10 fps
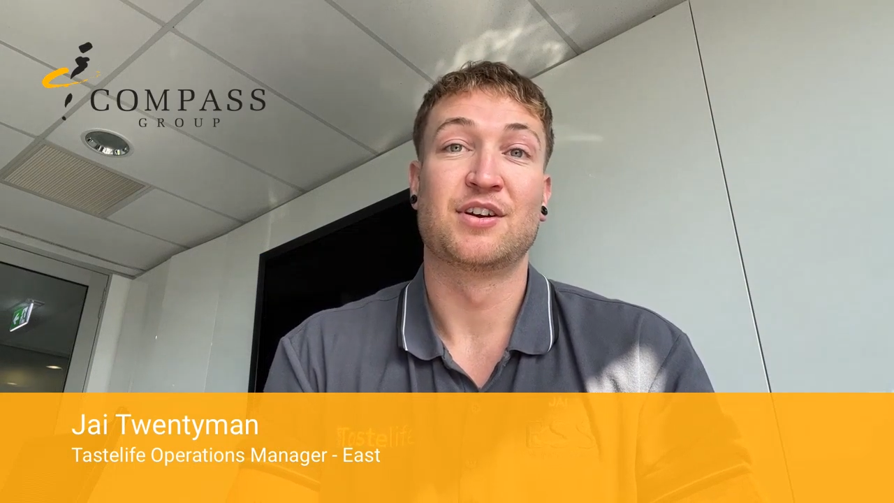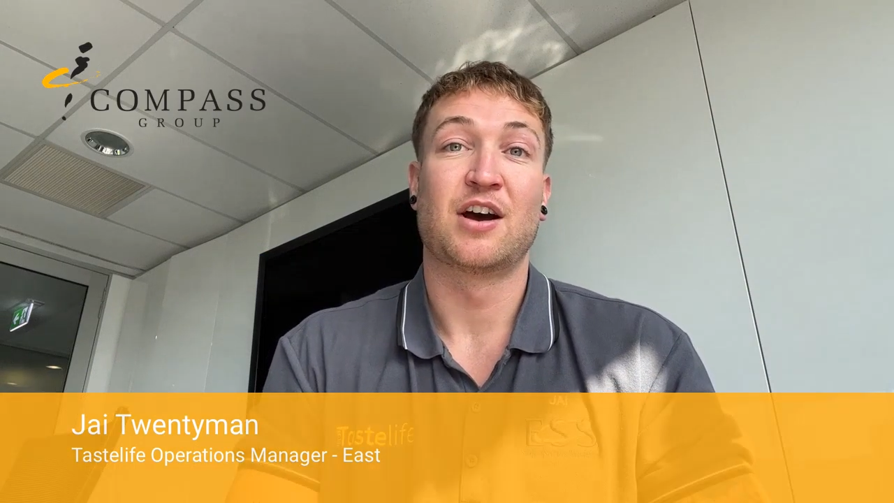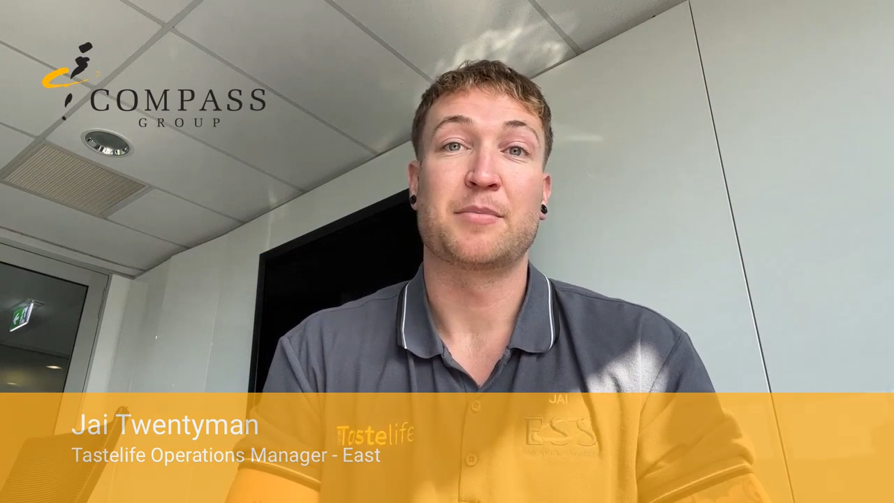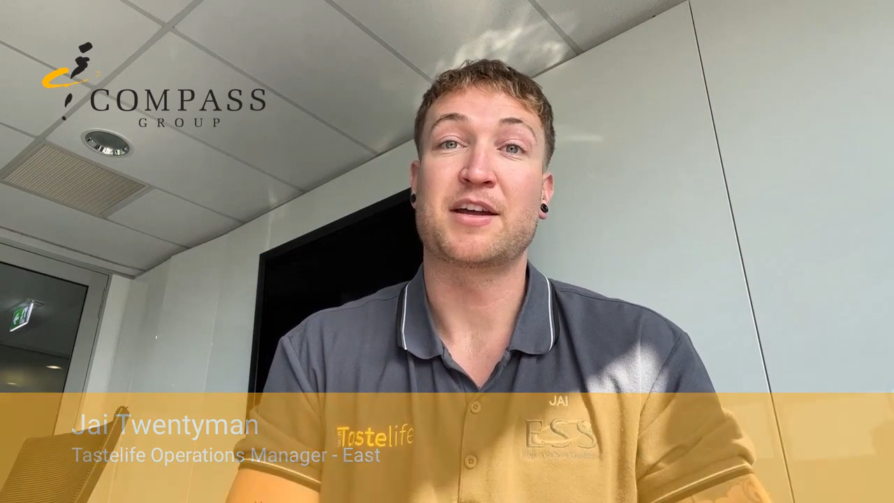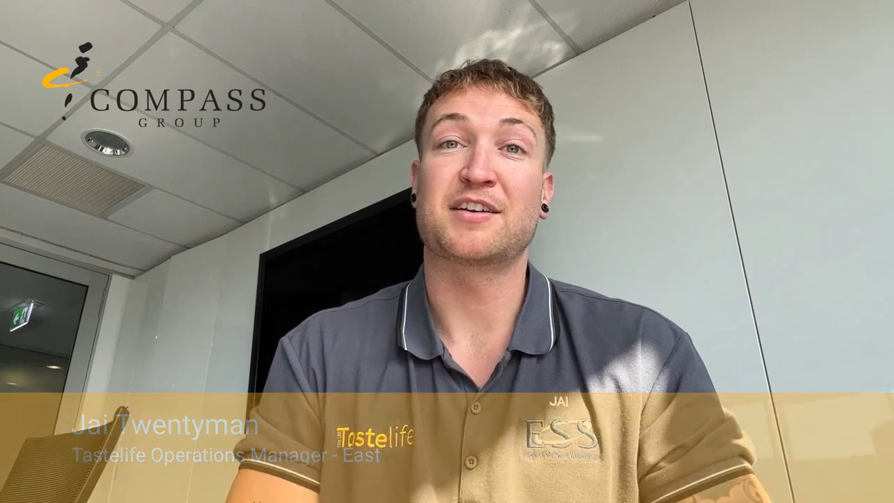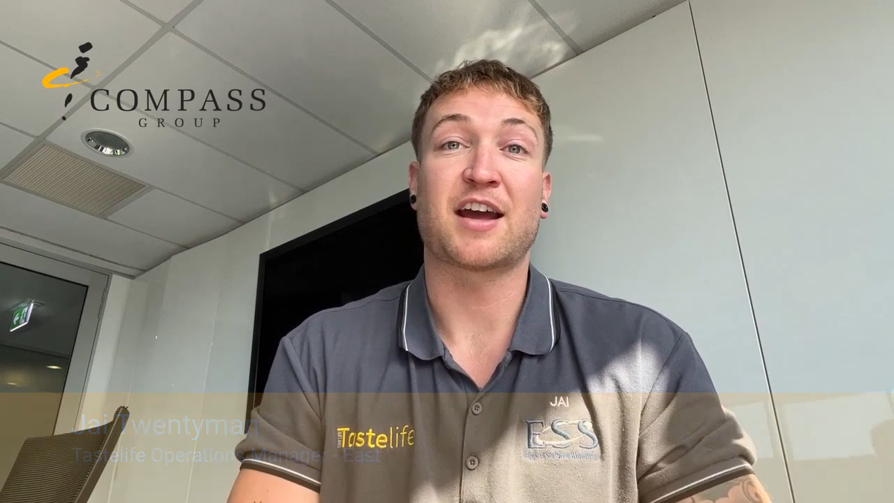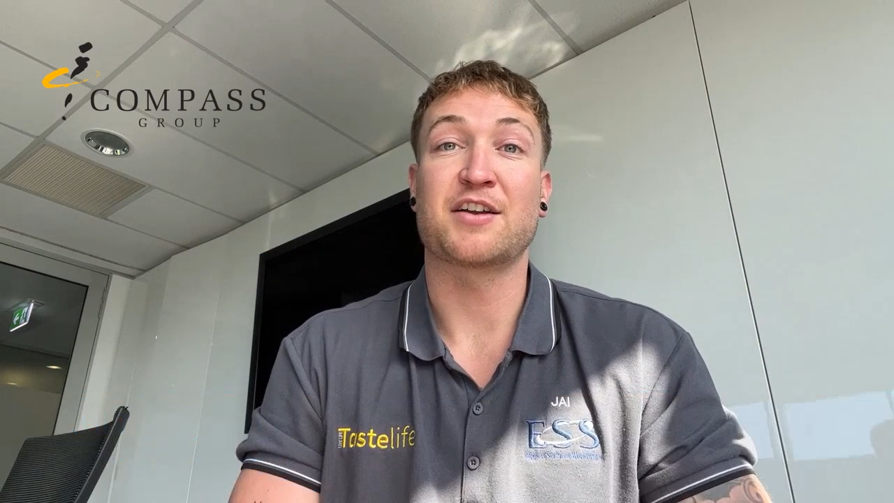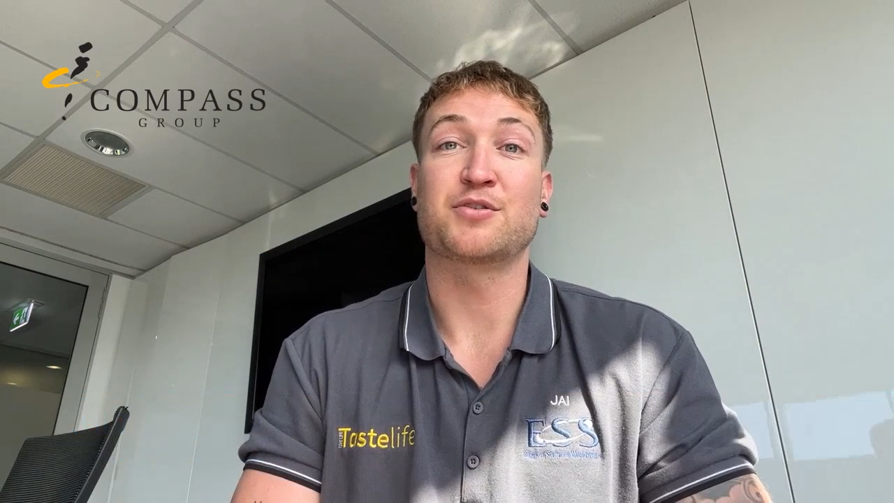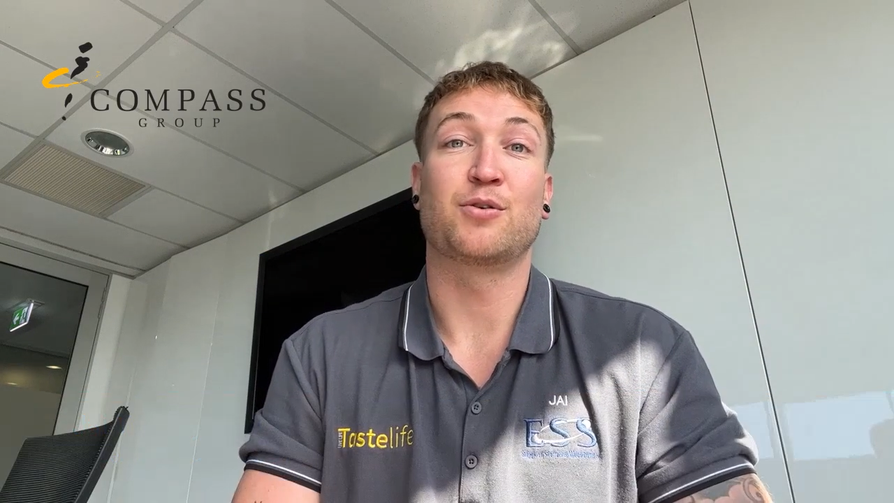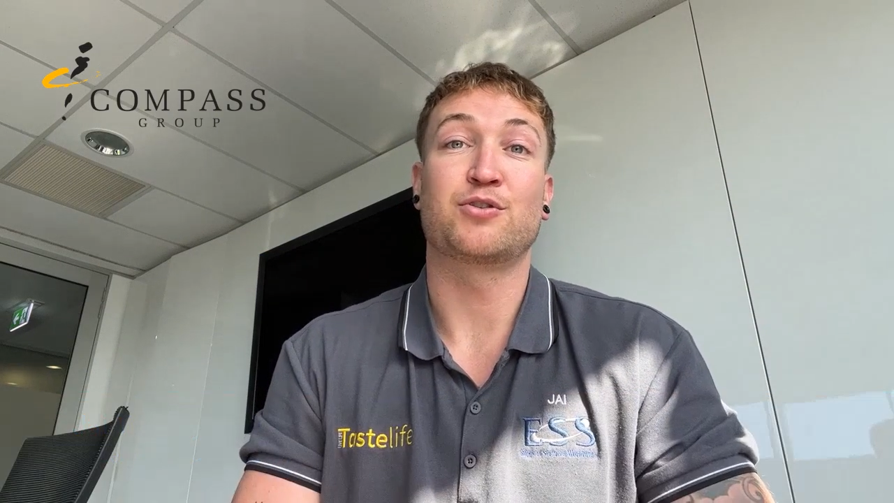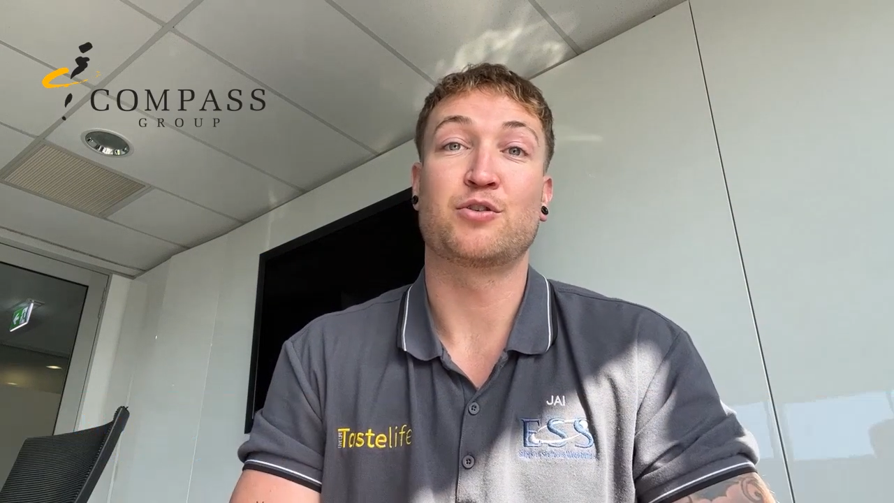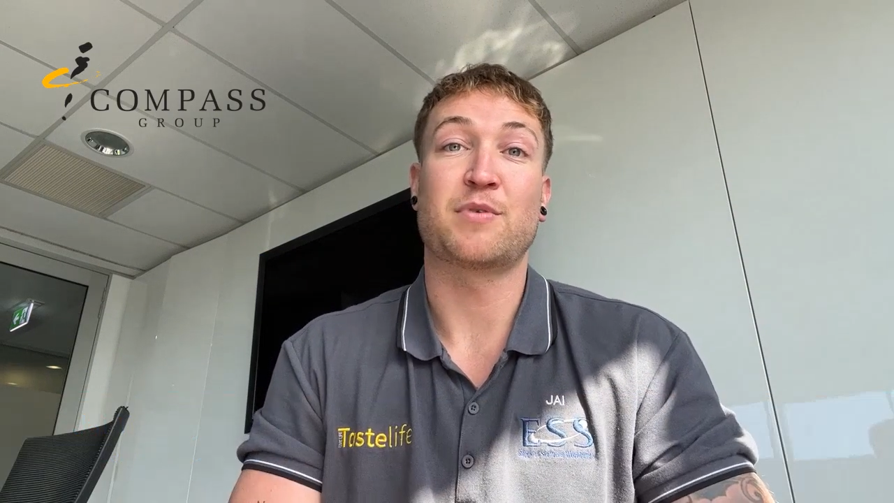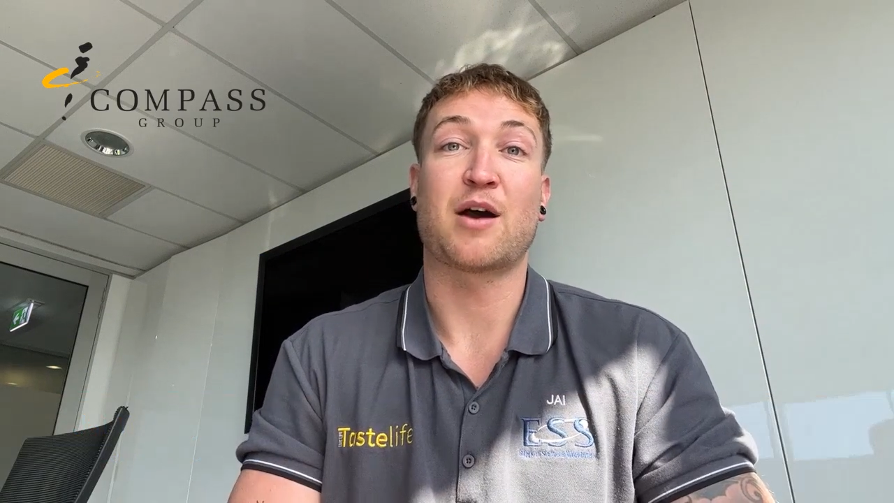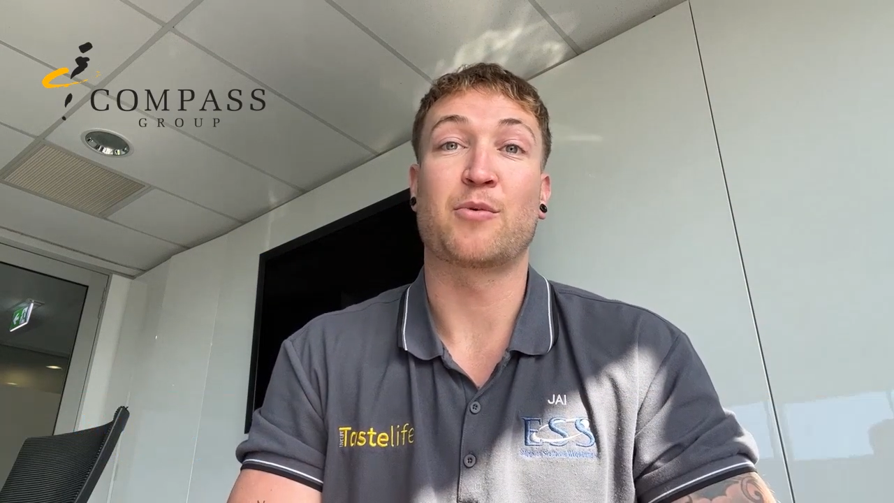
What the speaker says: I'm here today to talk to you about